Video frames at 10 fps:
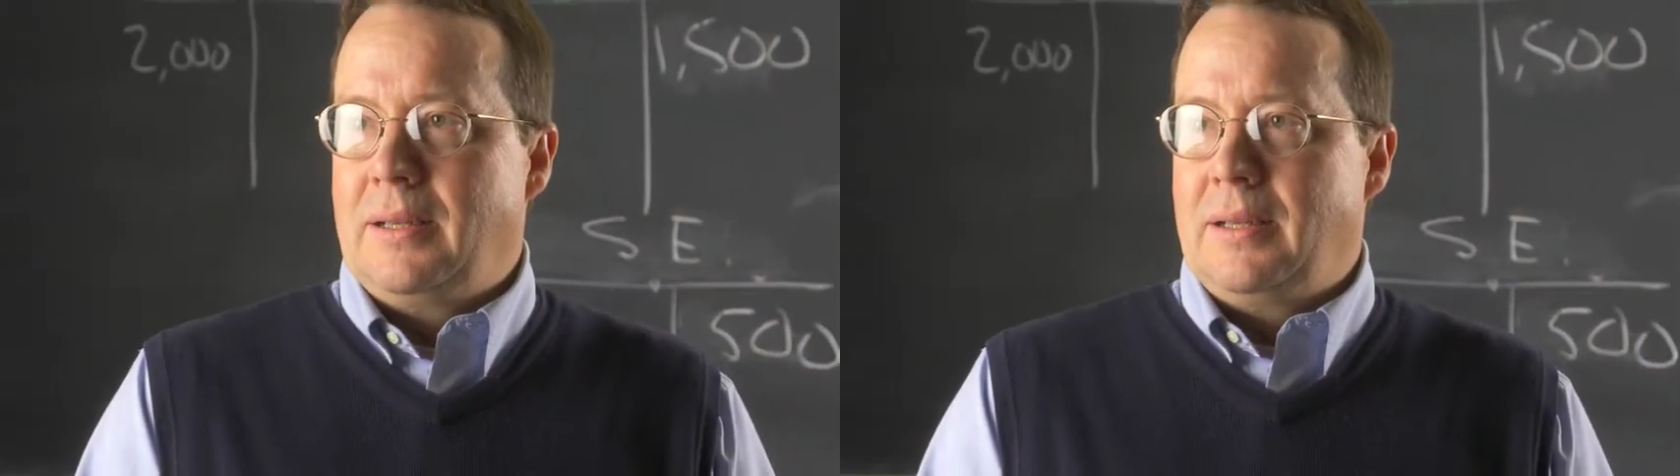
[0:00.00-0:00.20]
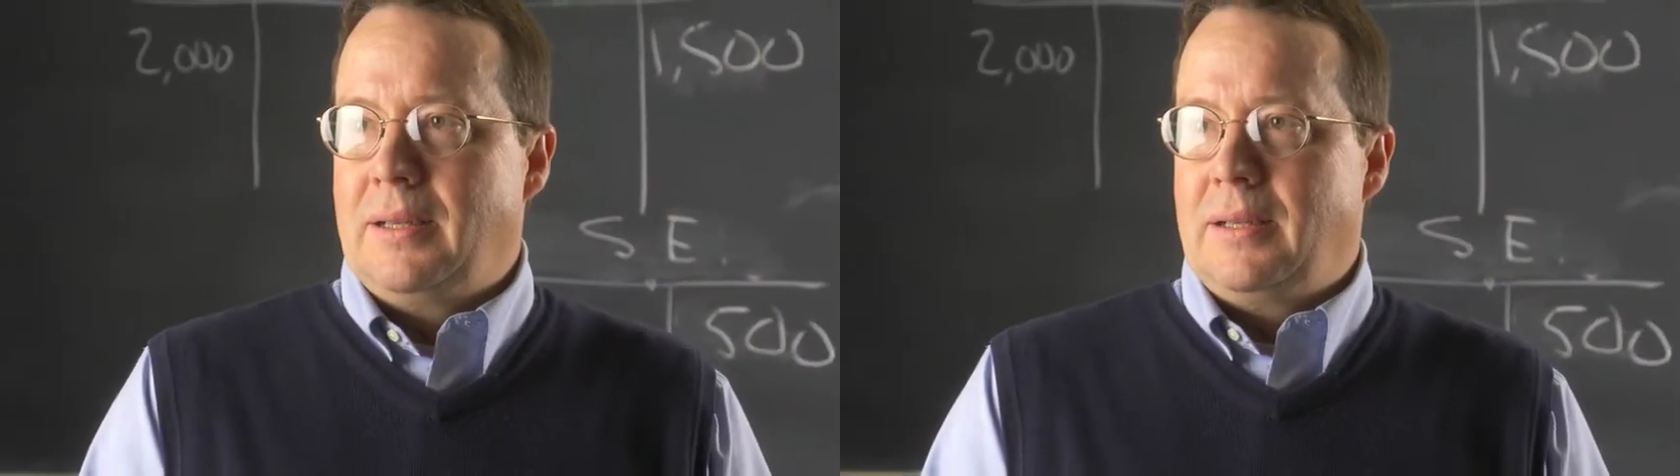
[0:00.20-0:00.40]

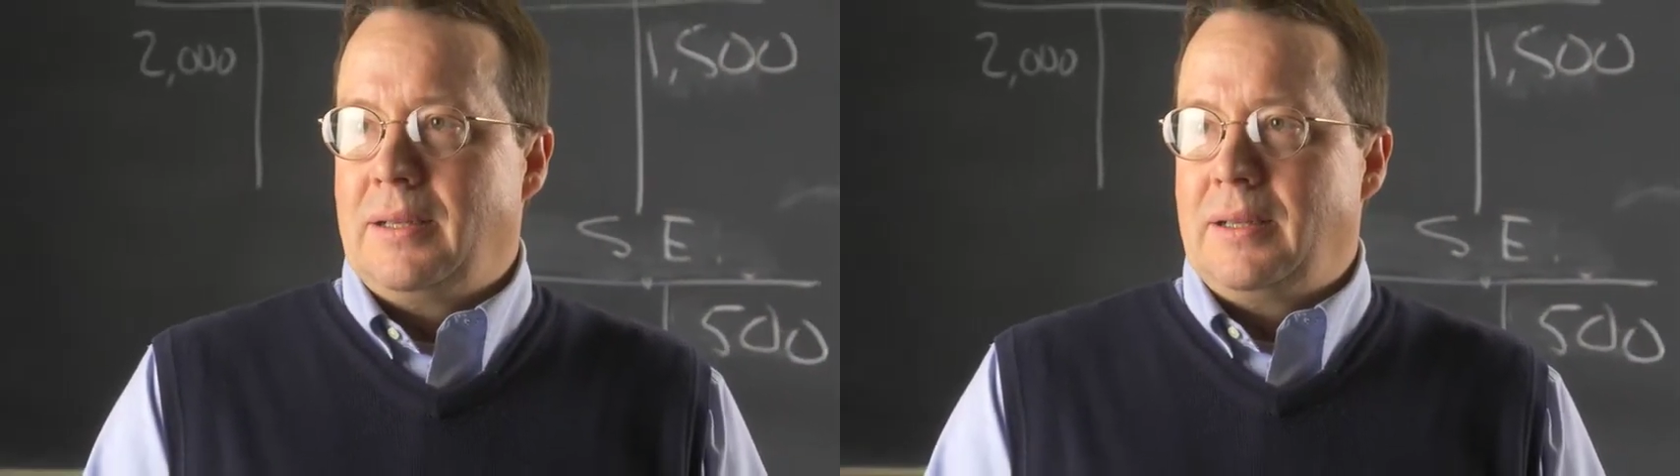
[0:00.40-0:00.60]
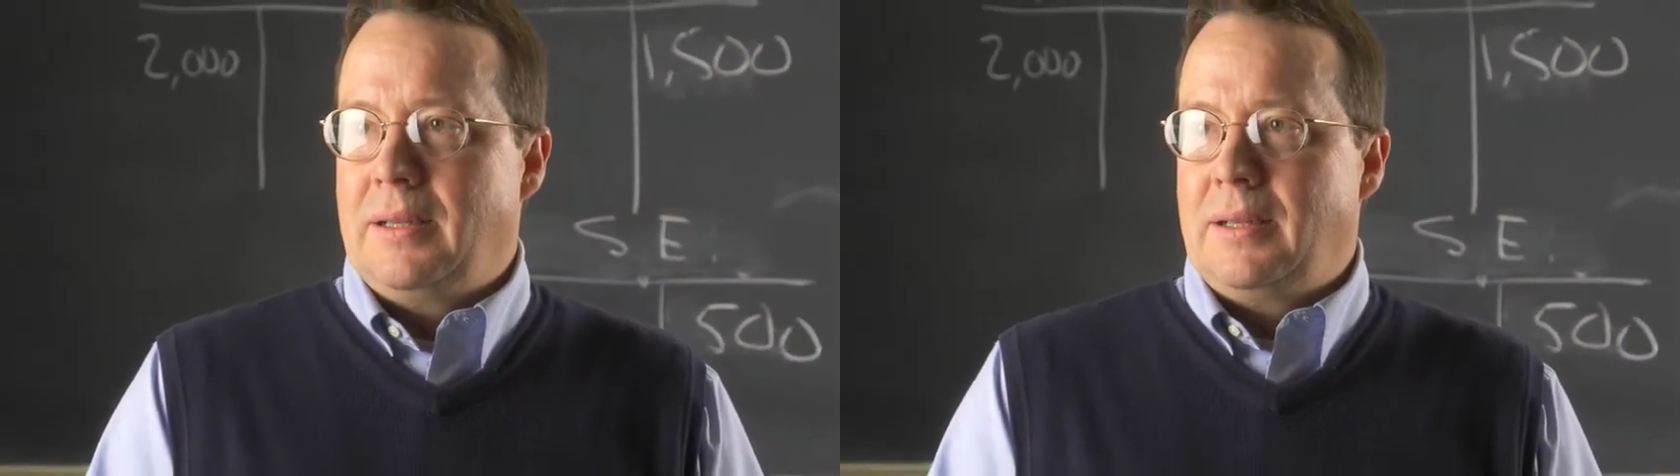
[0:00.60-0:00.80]
that
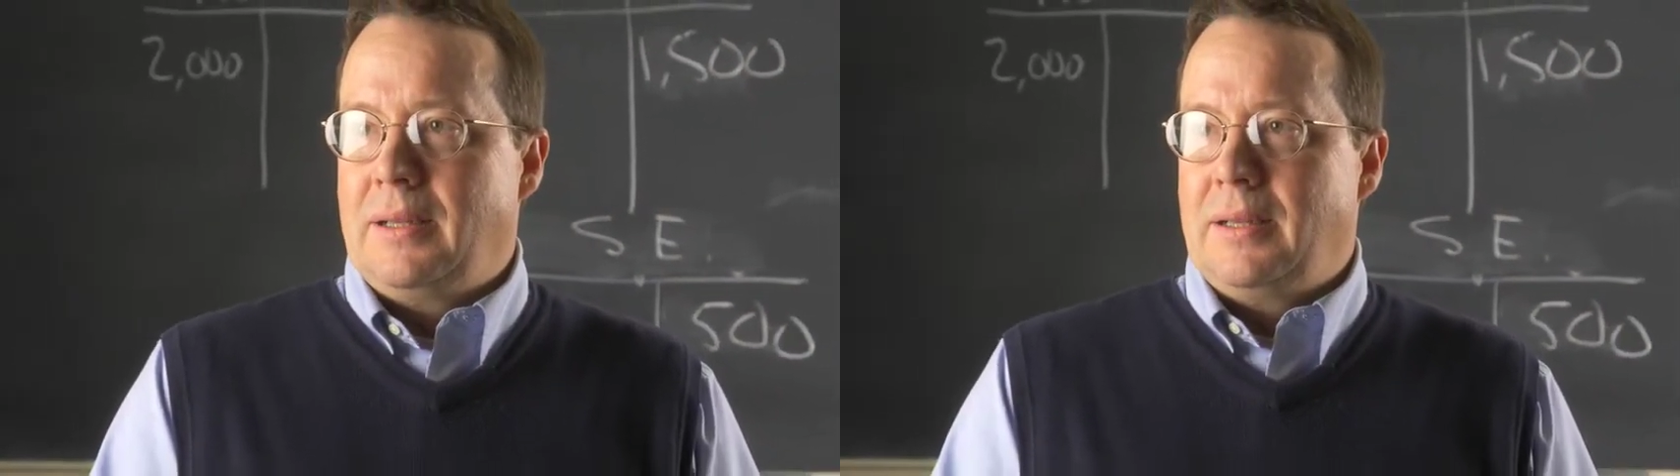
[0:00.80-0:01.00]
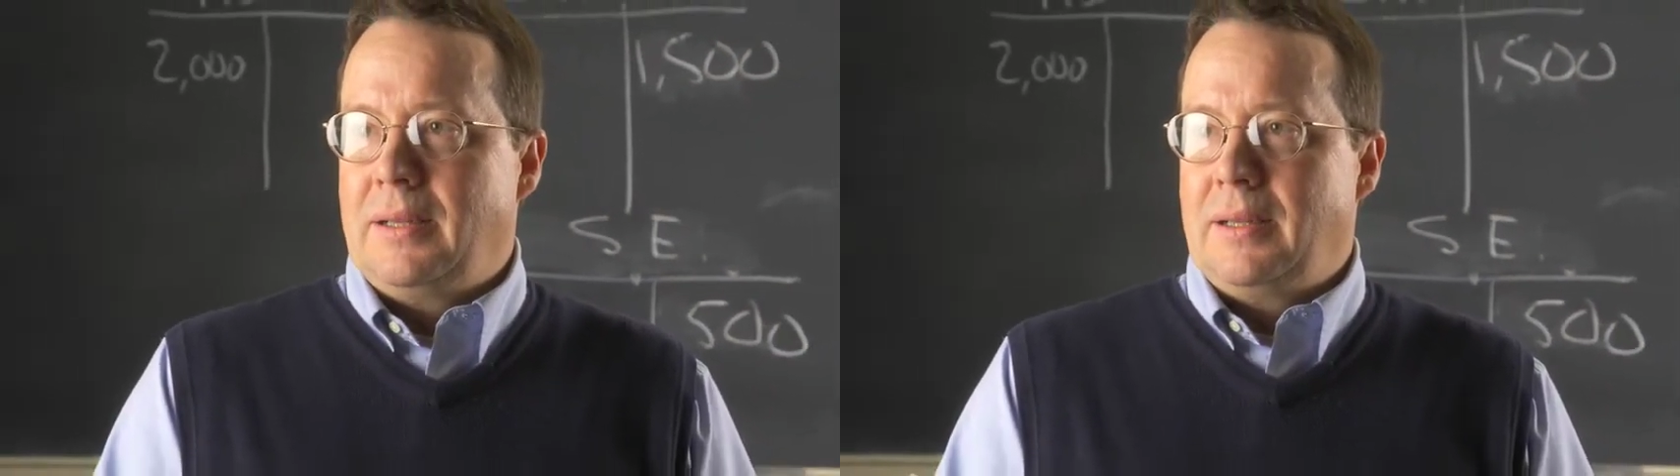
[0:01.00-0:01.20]
drive the
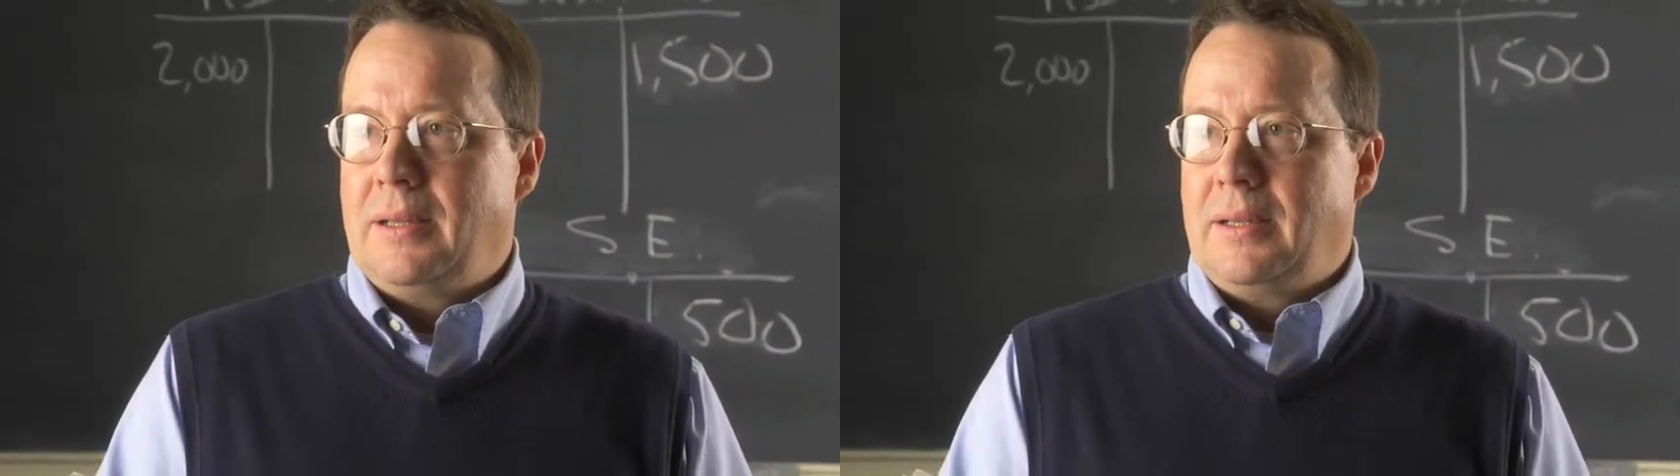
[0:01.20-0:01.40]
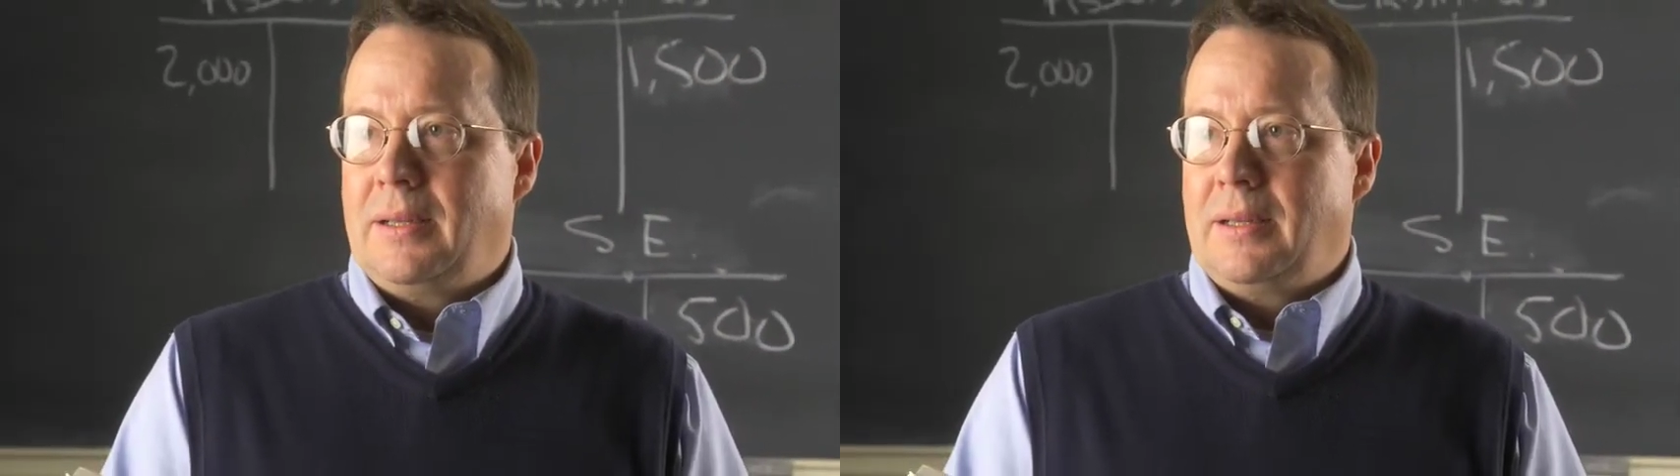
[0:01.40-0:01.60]
accounting,
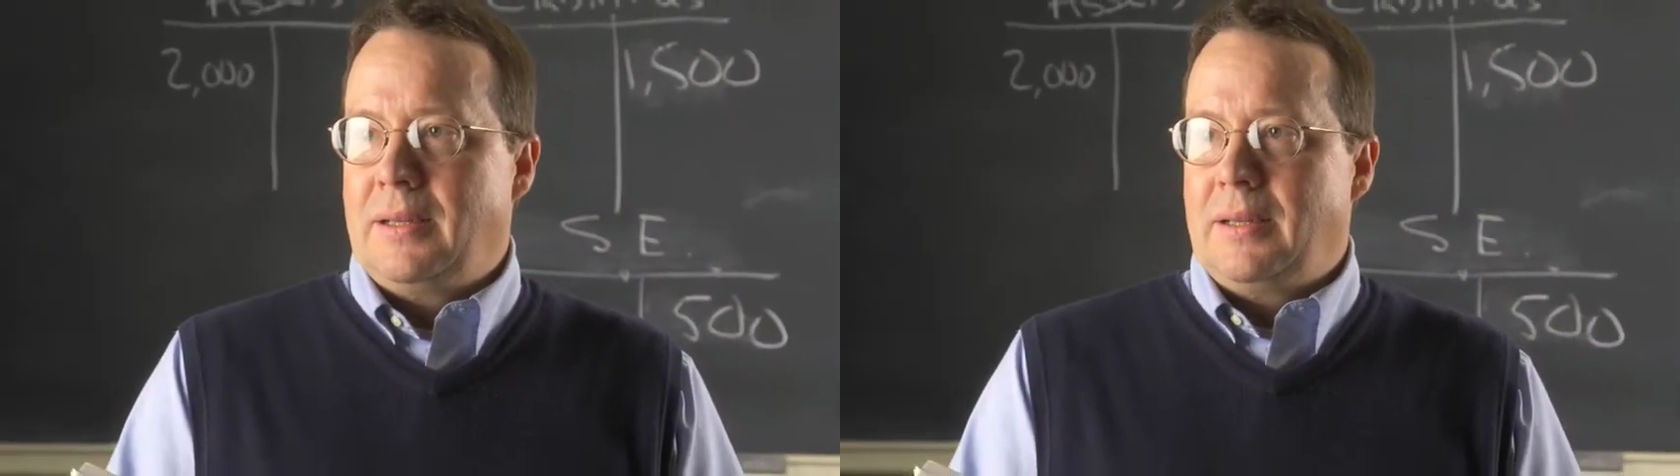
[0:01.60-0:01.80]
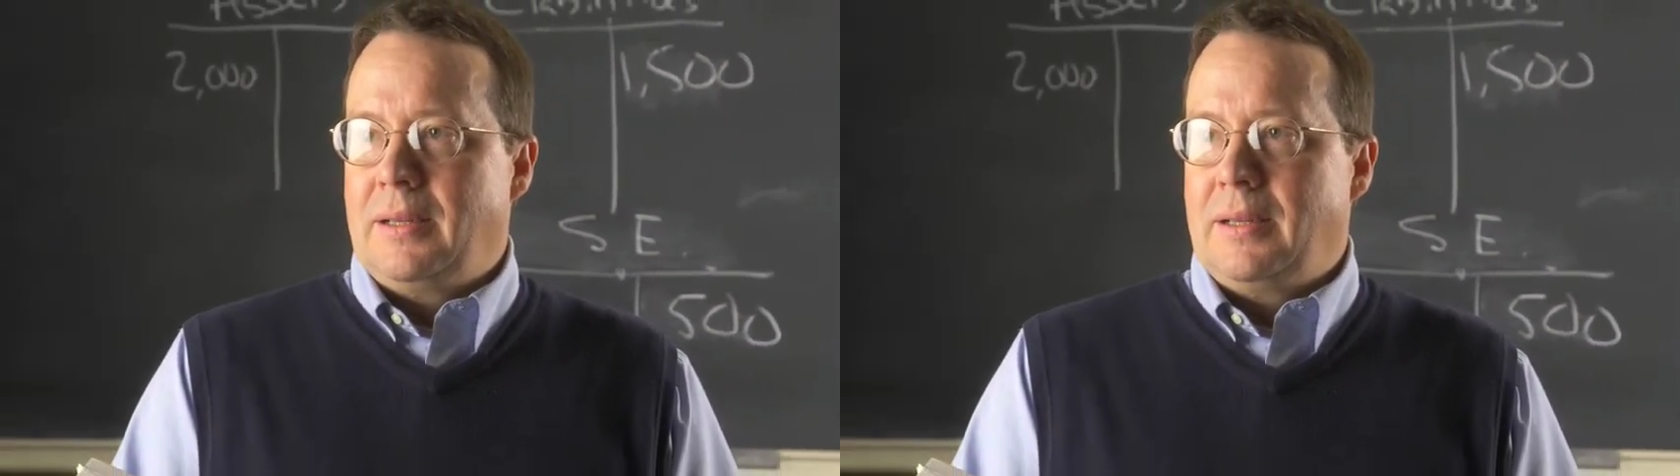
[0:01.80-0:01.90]
because those are